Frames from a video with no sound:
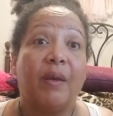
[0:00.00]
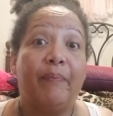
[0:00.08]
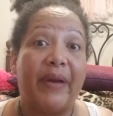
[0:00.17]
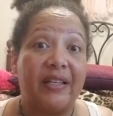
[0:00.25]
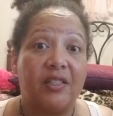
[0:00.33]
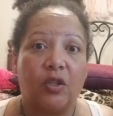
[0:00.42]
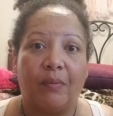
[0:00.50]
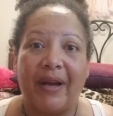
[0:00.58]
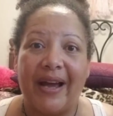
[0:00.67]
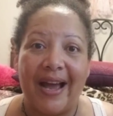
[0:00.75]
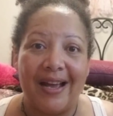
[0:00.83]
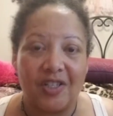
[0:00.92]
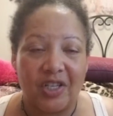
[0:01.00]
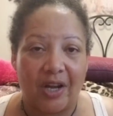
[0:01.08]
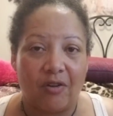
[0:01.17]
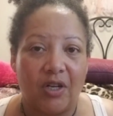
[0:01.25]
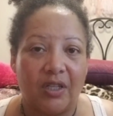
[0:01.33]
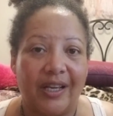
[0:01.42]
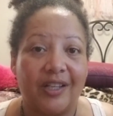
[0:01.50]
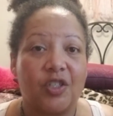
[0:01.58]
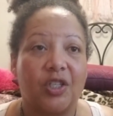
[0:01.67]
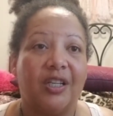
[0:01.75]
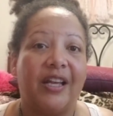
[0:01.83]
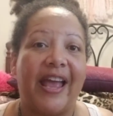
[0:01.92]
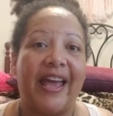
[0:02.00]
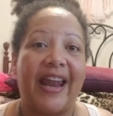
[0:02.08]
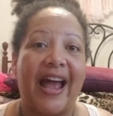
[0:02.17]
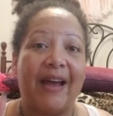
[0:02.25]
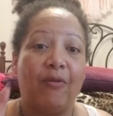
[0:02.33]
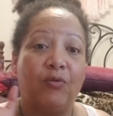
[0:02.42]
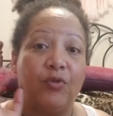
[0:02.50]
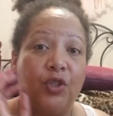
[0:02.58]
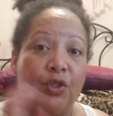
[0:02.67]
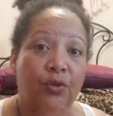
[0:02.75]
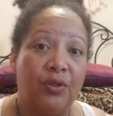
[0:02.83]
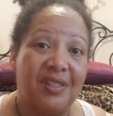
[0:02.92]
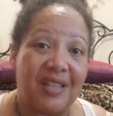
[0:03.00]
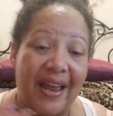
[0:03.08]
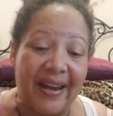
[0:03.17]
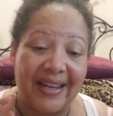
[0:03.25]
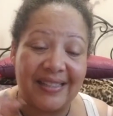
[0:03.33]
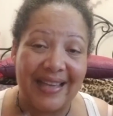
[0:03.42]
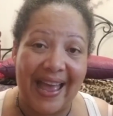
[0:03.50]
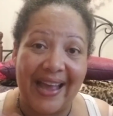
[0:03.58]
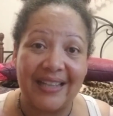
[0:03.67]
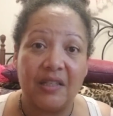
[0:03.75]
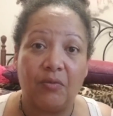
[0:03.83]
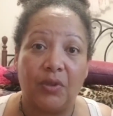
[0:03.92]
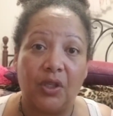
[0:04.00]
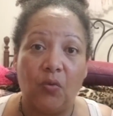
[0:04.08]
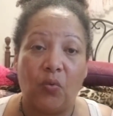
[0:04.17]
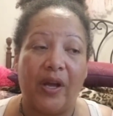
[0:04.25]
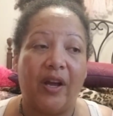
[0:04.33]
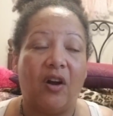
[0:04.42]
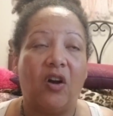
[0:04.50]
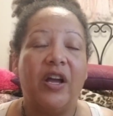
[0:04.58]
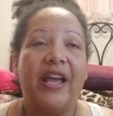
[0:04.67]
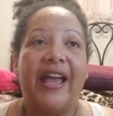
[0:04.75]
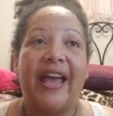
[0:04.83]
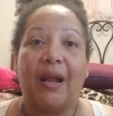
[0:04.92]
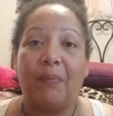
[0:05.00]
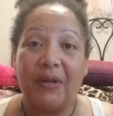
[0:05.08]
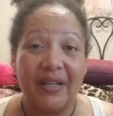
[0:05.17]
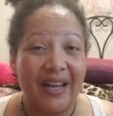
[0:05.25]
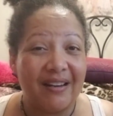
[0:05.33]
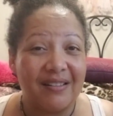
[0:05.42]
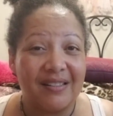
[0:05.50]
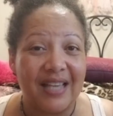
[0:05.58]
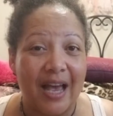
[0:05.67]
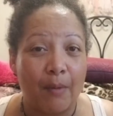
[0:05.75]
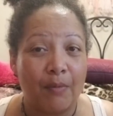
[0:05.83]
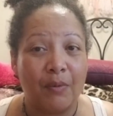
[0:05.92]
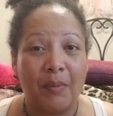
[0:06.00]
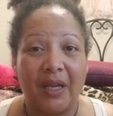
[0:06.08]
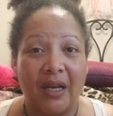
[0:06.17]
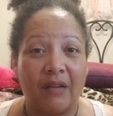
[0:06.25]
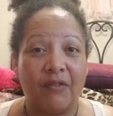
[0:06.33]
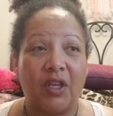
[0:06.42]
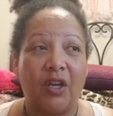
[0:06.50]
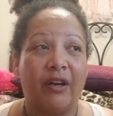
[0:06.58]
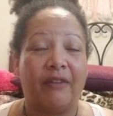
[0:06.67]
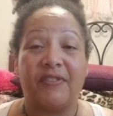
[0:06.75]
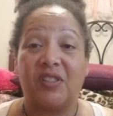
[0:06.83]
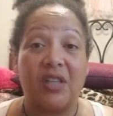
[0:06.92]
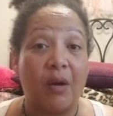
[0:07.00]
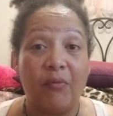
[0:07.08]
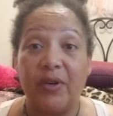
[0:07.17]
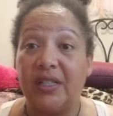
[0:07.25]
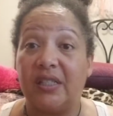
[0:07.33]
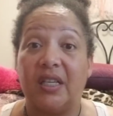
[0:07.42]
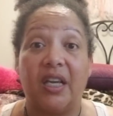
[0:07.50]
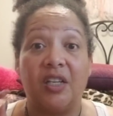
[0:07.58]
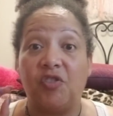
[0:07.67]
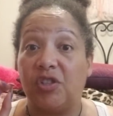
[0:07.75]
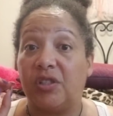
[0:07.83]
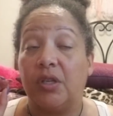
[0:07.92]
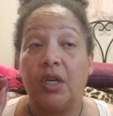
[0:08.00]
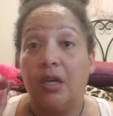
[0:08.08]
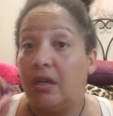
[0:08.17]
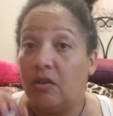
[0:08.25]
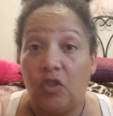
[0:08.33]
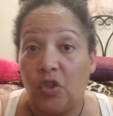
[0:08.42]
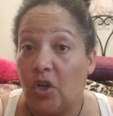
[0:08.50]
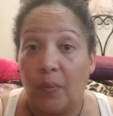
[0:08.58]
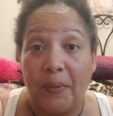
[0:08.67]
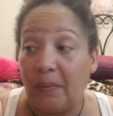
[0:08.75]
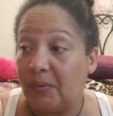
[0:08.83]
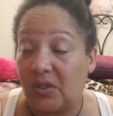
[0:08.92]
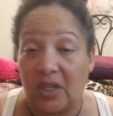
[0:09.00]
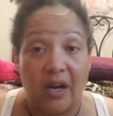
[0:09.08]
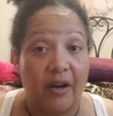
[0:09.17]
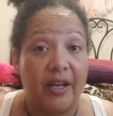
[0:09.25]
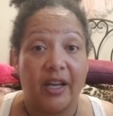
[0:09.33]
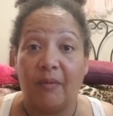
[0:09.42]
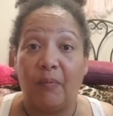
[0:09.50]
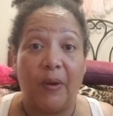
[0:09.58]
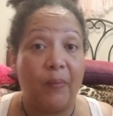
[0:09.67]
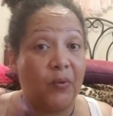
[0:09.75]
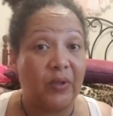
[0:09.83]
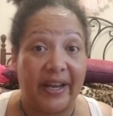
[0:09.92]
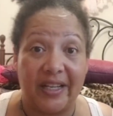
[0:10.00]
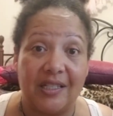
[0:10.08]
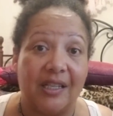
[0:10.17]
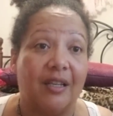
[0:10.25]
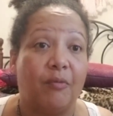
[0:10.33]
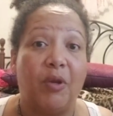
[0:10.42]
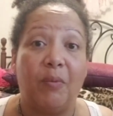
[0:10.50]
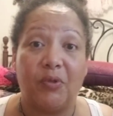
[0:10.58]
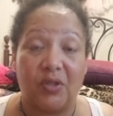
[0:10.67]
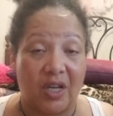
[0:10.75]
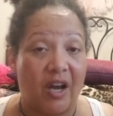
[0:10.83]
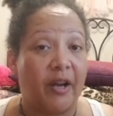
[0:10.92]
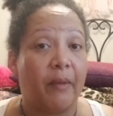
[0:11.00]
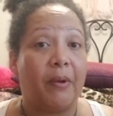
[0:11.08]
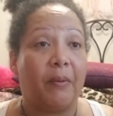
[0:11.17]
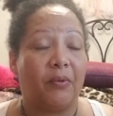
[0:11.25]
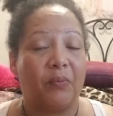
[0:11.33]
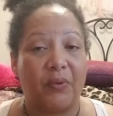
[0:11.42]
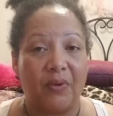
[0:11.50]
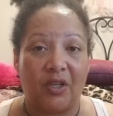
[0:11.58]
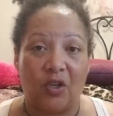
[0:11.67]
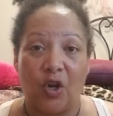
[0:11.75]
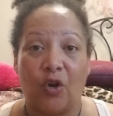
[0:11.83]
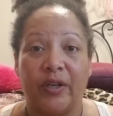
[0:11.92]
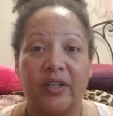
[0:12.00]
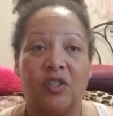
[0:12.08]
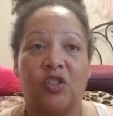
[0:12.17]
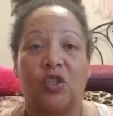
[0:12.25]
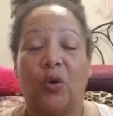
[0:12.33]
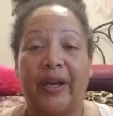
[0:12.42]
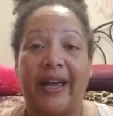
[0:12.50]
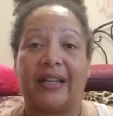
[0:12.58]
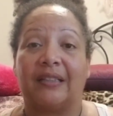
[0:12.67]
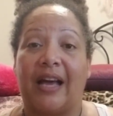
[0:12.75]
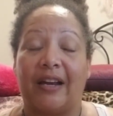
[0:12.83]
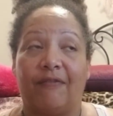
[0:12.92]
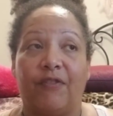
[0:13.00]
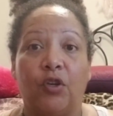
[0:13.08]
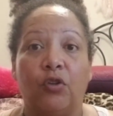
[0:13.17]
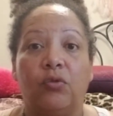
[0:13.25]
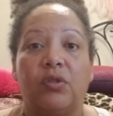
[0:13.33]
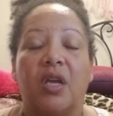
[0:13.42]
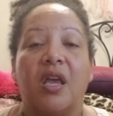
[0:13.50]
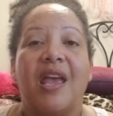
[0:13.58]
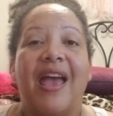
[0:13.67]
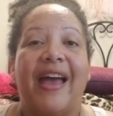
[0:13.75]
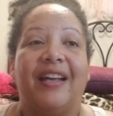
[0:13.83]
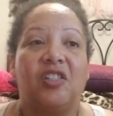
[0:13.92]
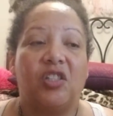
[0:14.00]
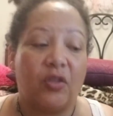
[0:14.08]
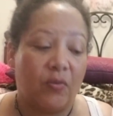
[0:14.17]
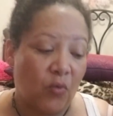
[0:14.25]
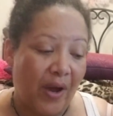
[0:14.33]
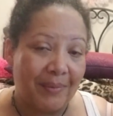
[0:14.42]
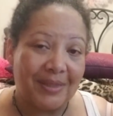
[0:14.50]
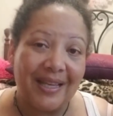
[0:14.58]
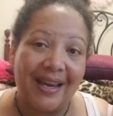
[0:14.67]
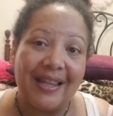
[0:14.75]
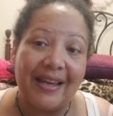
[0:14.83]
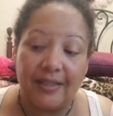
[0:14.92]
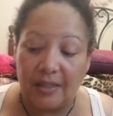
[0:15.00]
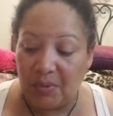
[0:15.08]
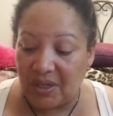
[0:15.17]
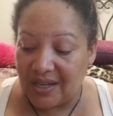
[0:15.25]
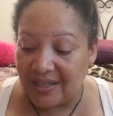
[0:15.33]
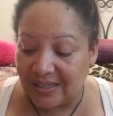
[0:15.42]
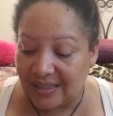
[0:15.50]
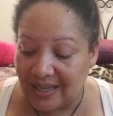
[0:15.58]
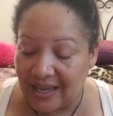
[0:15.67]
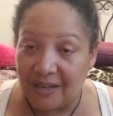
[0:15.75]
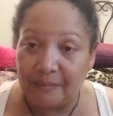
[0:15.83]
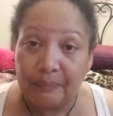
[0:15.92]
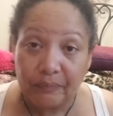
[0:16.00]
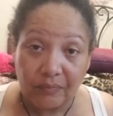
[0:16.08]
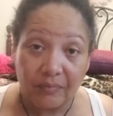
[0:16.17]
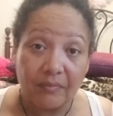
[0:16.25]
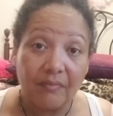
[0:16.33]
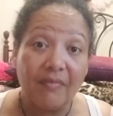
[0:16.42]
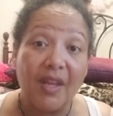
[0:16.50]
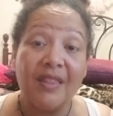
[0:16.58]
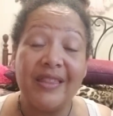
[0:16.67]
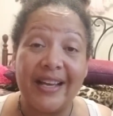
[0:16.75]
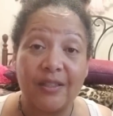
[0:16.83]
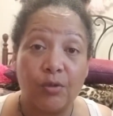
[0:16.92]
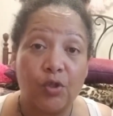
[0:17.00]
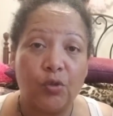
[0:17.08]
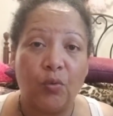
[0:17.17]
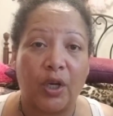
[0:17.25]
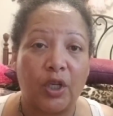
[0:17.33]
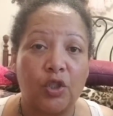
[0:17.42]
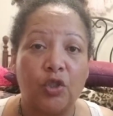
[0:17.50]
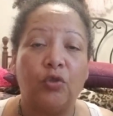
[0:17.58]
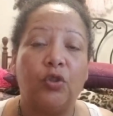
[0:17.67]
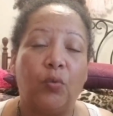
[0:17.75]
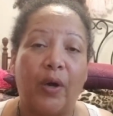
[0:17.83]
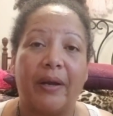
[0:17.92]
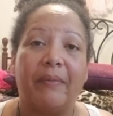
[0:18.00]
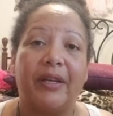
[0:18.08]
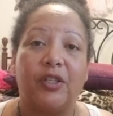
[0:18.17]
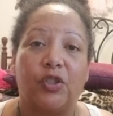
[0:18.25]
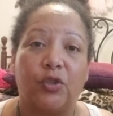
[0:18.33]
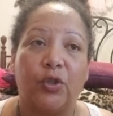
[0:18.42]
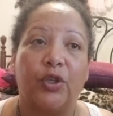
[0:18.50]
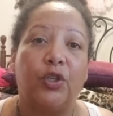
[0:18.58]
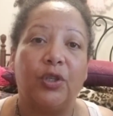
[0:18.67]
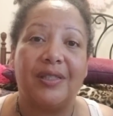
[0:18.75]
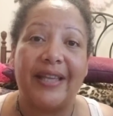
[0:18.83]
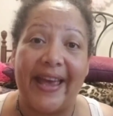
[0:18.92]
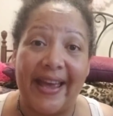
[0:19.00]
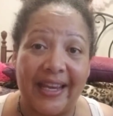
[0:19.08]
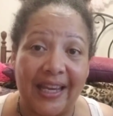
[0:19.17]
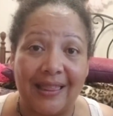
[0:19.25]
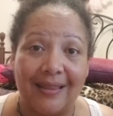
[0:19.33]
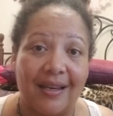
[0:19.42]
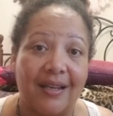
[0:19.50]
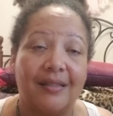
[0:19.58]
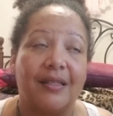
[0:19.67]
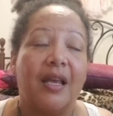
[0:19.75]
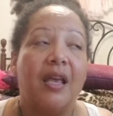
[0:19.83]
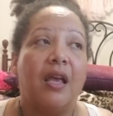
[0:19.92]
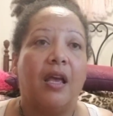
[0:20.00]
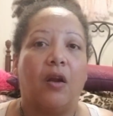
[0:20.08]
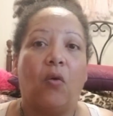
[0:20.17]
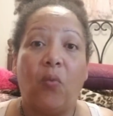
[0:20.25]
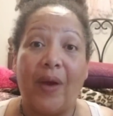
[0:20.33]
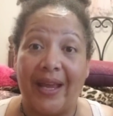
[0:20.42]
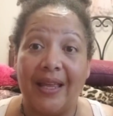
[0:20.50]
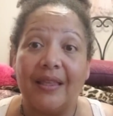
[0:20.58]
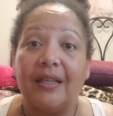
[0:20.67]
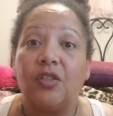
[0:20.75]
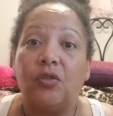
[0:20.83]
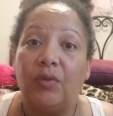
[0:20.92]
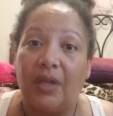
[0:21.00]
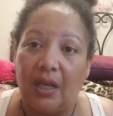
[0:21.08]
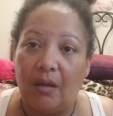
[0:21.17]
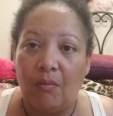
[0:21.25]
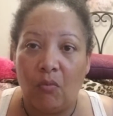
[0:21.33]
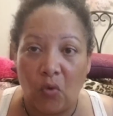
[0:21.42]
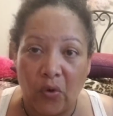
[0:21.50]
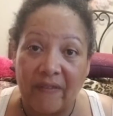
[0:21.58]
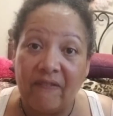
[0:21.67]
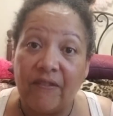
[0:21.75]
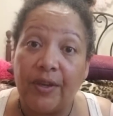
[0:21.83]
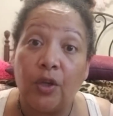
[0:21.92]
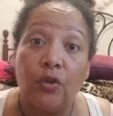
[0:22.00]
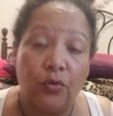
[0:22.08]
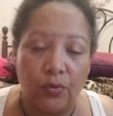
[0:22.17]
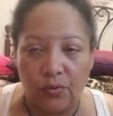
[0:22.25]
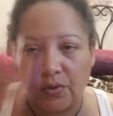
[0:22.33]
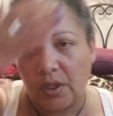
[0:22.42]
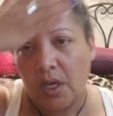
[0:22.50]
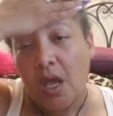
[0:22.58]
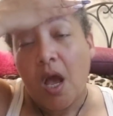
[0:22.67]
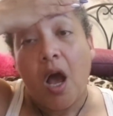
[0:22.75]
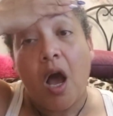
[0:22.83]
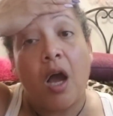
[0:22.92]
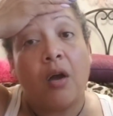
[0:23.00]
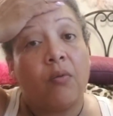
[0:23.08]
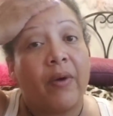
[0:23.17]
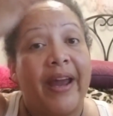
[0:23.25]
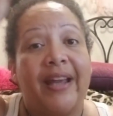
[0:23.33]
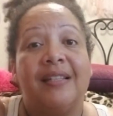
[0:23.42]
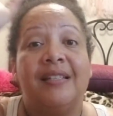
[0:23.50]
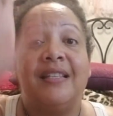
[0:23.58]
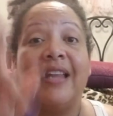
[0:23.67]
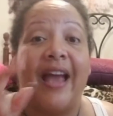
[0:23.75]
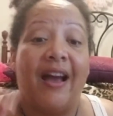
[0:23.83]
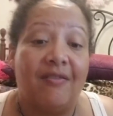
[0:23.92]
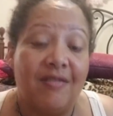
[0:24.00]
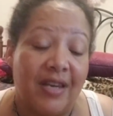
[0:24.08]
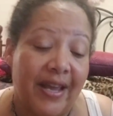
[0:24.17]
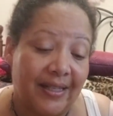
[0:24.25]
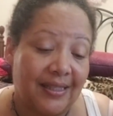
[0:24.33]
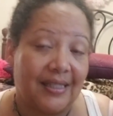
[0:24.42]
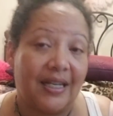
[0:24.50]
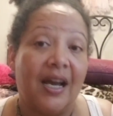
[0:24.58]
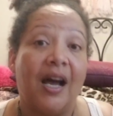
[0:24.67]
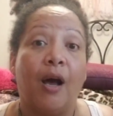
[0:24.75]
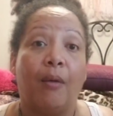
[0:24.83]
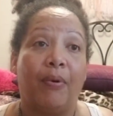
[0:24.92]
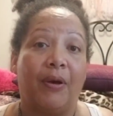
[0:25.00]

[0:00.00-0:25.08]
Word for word: based on my eyeshadow collection and I would use and I tagged it really well and I put it out at a time in the beginning of the year and for some reason it just you know, people saw it and people liked it and people saw it and people, you know, and, and so it got a lot of views. And so why I'm saying that is because then that's what you want to do. You want to make sure you're tagging things in a way that you get more views. All right, now next up,